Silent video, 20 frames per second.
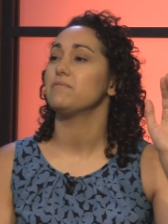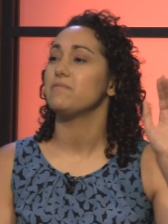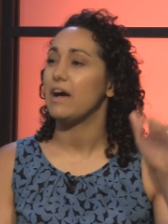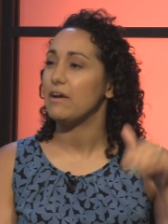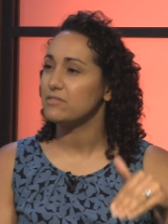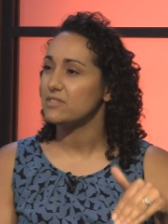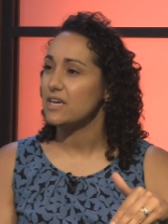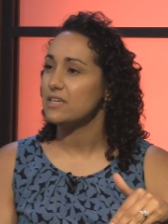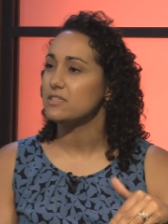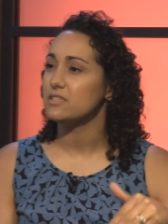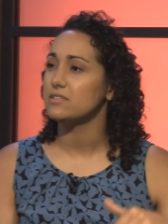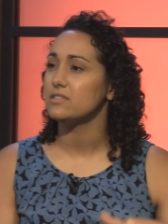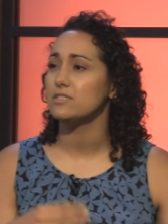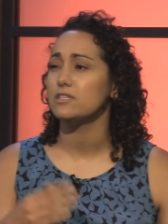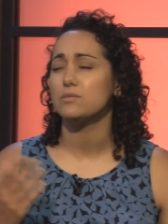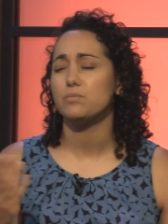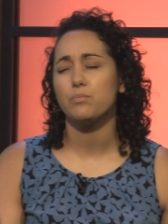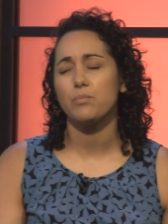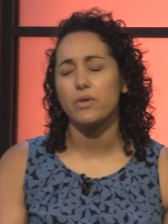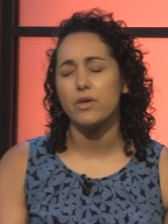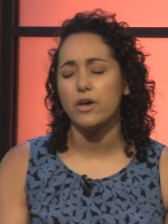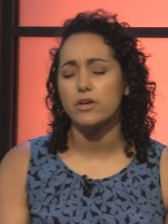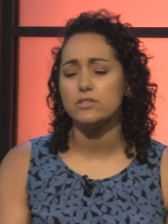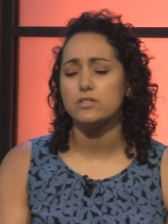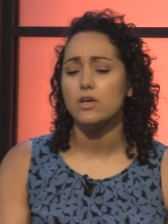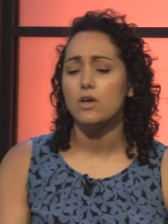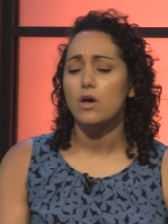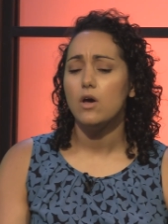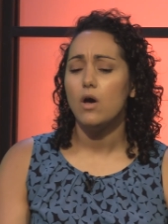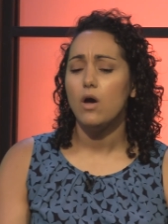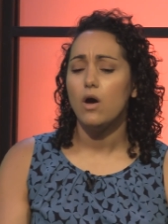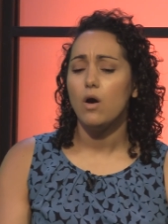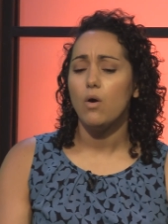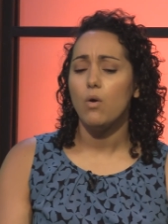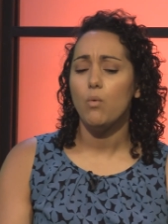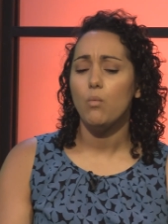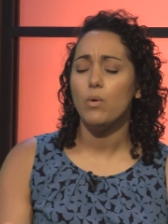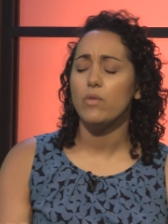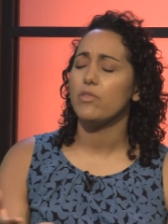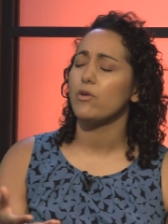to be mm-hmm. five sentences, because
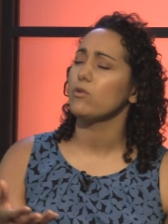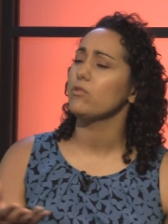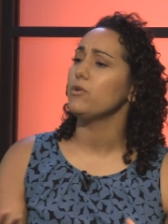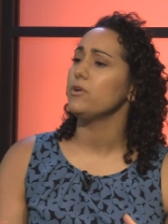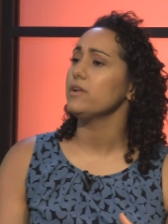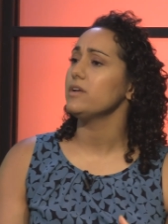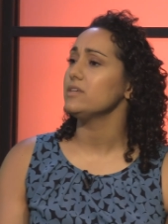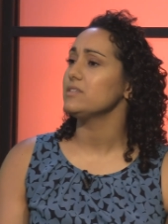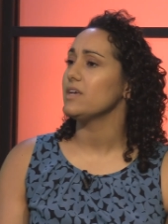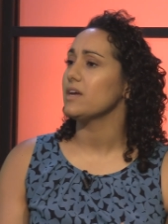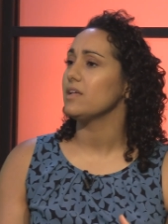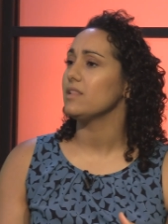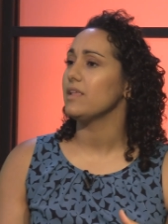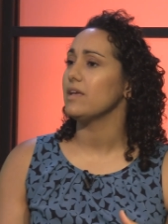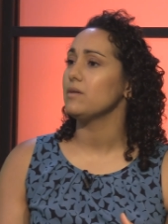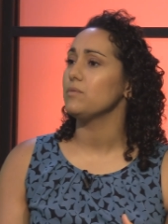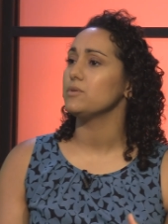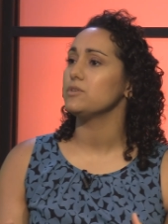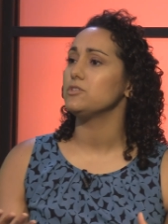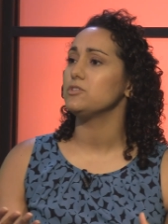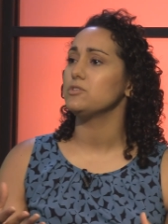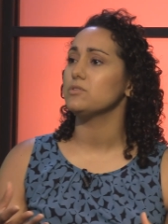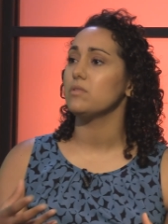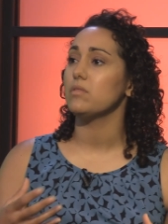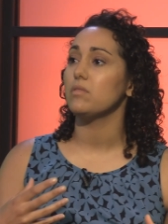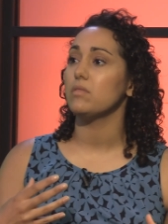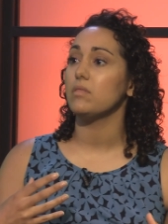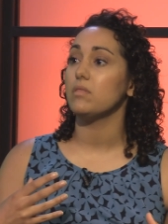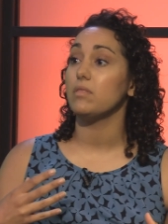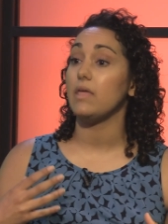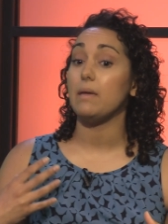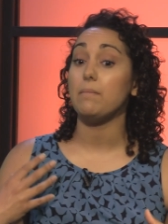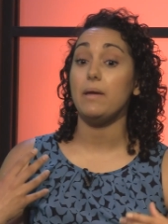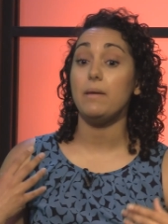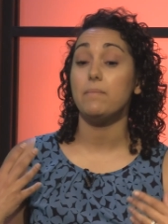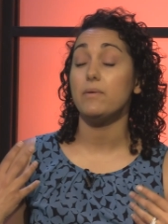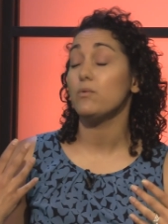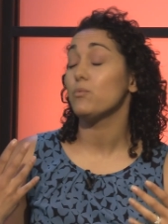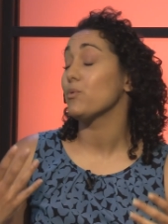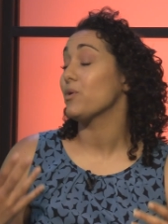when they're learning a second language, they
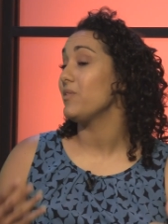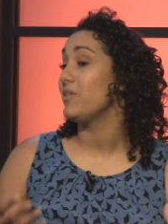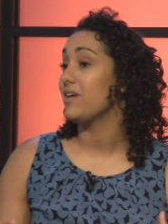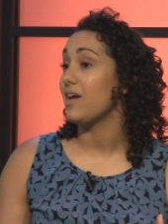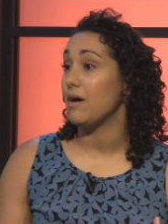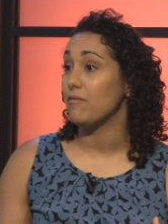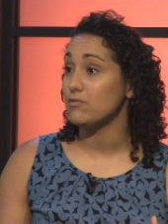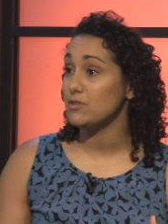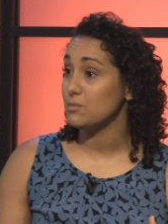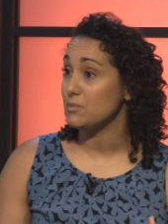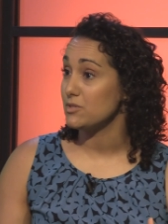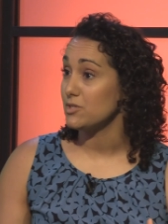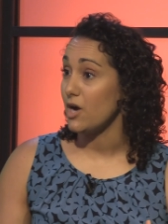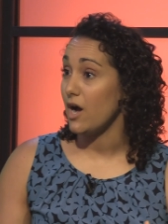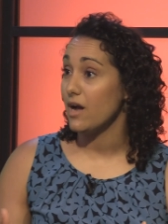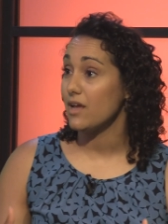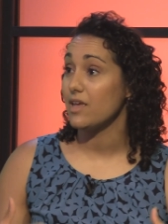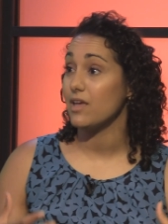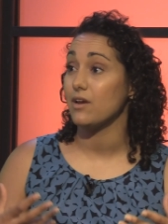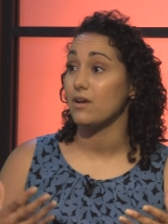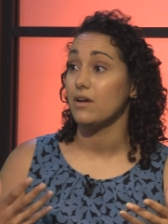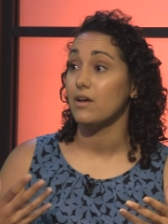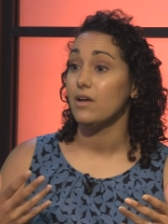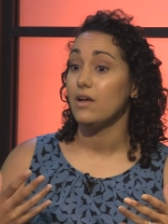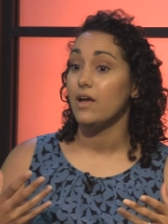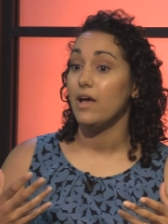might be really comfortable talking